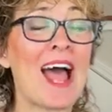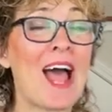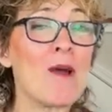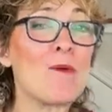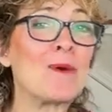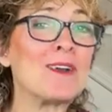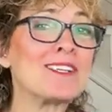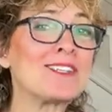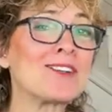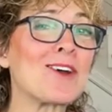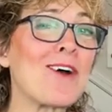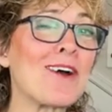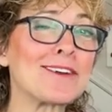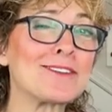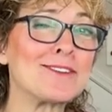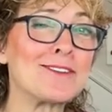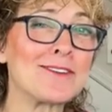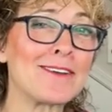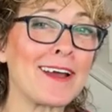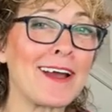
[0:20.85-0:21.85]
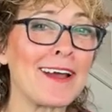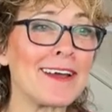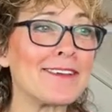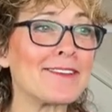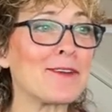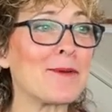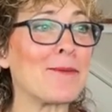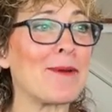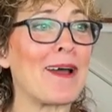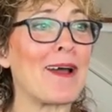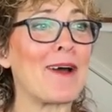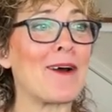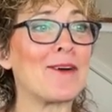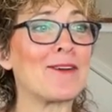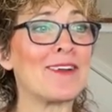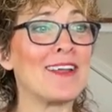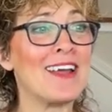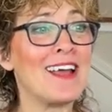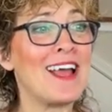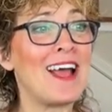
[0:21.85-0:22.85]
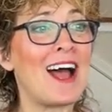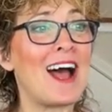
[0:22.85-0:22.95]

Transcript: I want to talk to you guys about